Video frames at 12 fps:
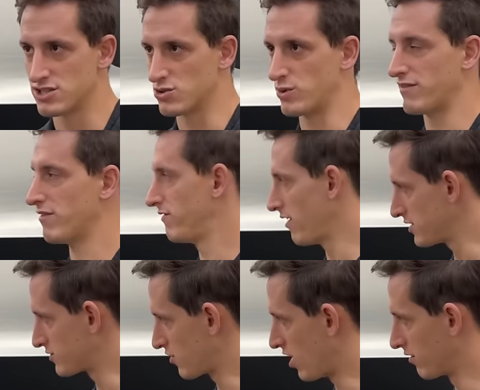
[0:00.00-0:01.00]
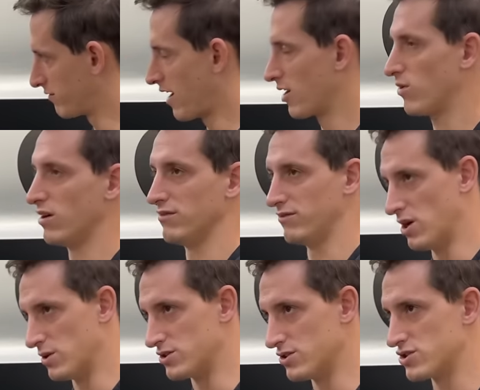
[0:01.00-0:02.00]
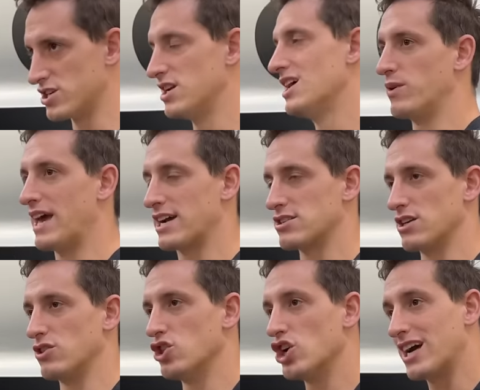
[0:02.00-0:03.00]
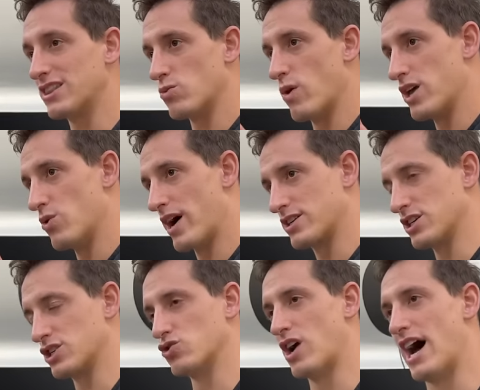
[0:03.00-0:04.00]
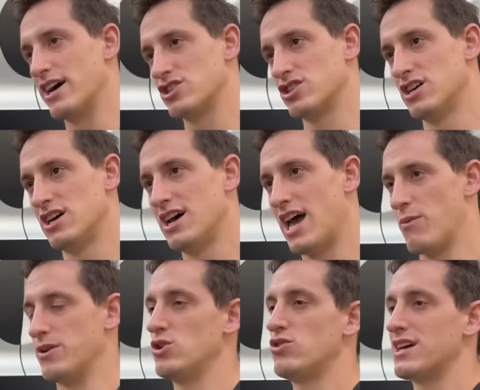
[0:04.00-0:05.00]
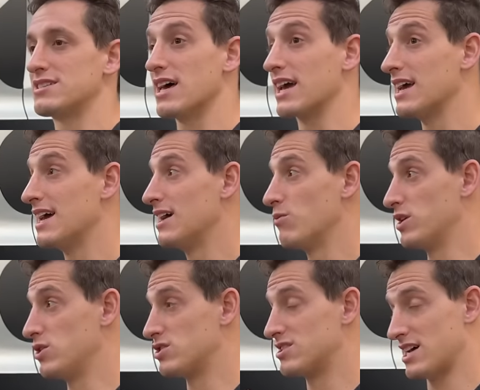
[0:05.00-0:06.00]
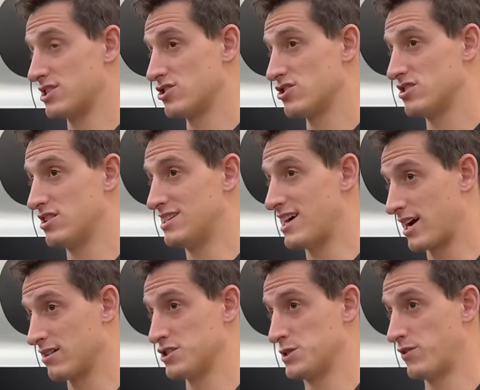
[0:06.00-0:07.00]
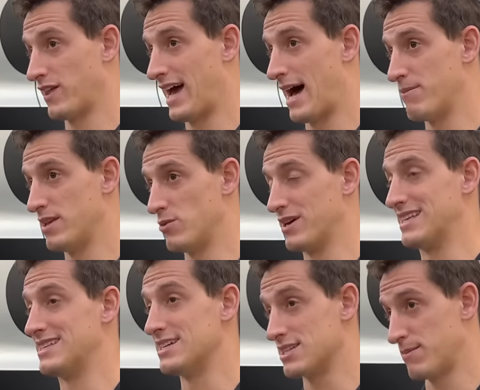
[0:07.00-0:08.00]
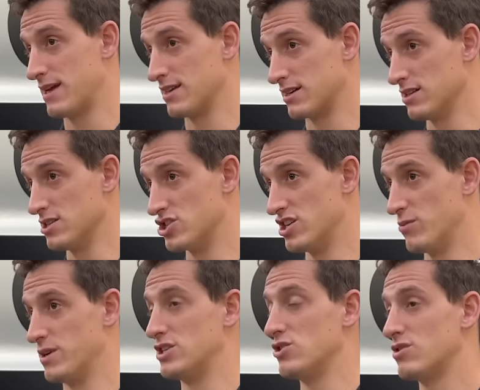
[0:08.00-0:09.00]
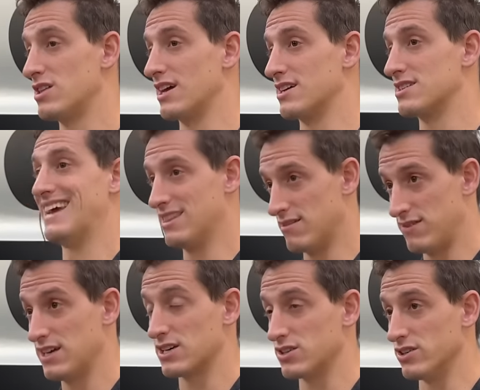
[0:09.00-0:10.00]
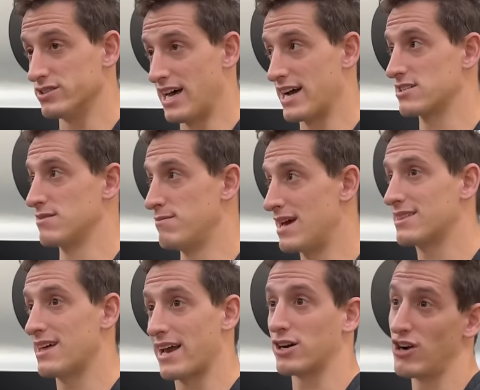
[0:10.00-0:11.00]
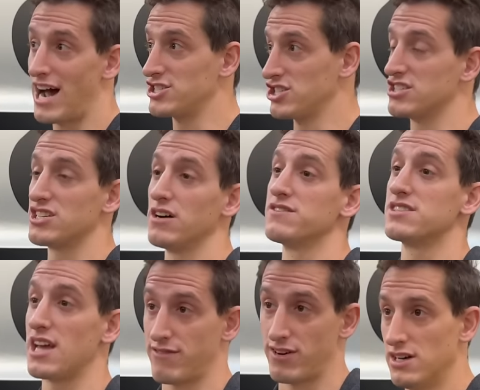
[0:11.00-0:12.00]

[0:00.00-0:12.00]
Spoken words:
So we have a very strong firewall, no intrusion. We actually look at the way you actually crash. And we do things like, we use sensors to detect collisions before they happen, and we anticipate the collision, and we do things in the vehicle to actually make that crash itself safer.